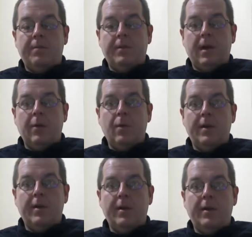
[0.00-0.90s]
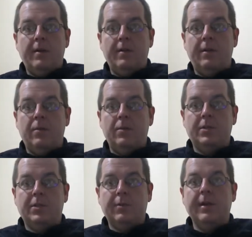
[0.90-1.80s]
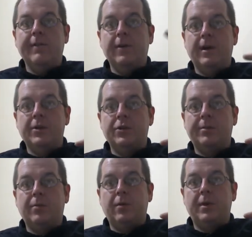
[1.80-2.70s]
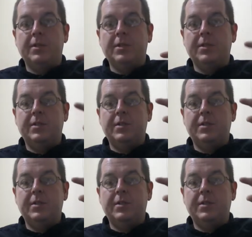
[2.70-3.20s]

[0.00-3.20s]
I went in. There was 3 different entry points